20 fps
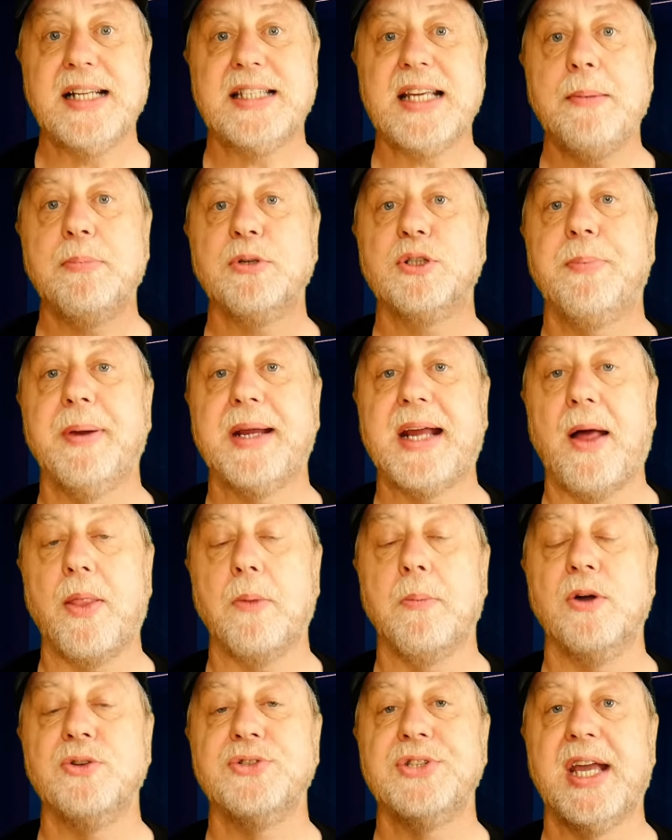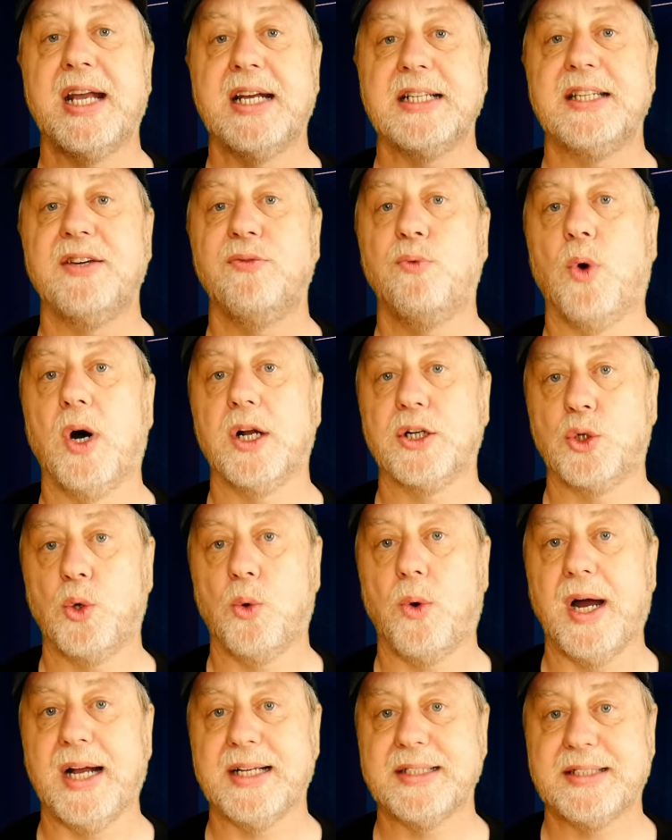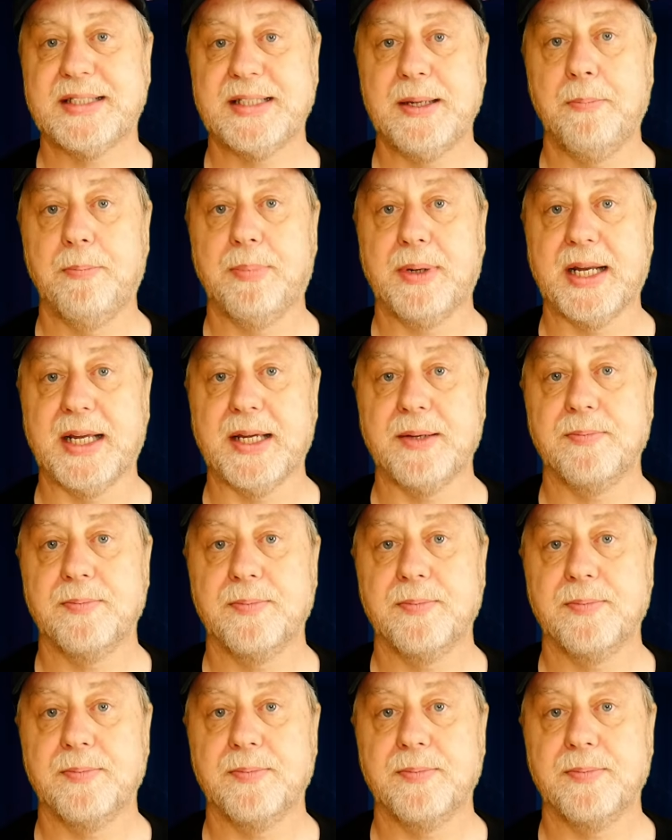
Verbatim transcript: it's able to pick out the most negative one quite simply.